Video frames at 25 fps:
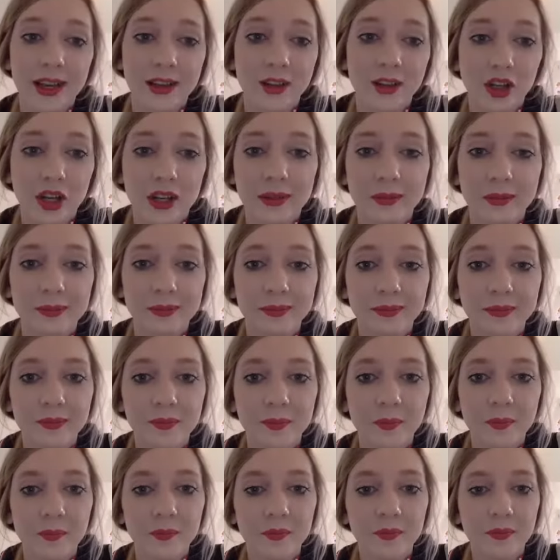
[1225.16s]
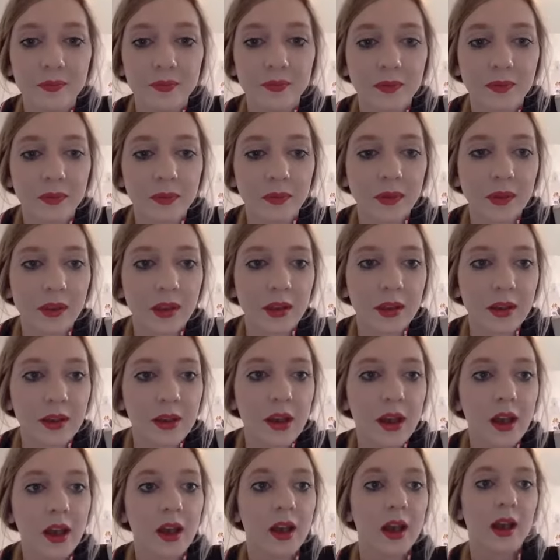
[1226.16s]
we did that.
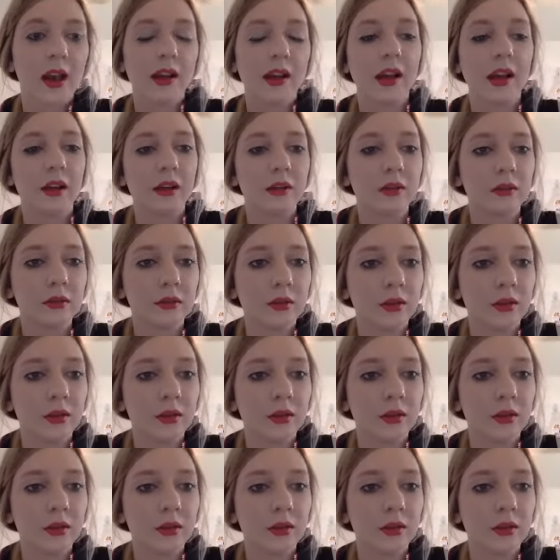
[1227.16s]
Okay, let's